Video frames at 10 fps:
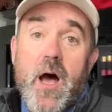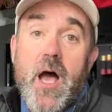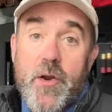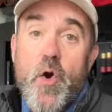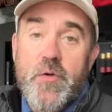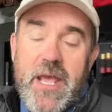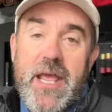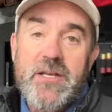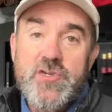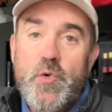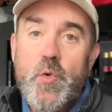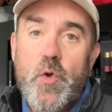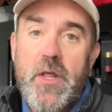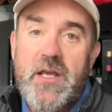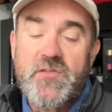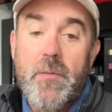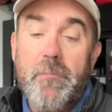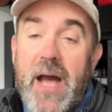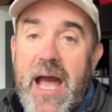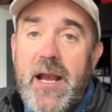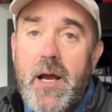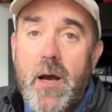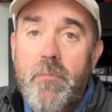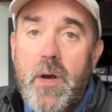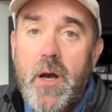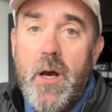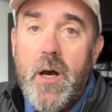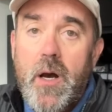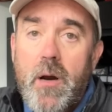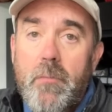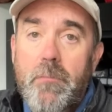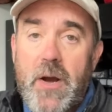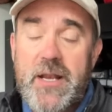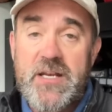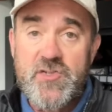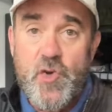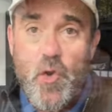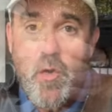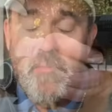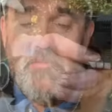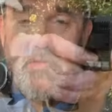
an okay tool as a backup, but in terms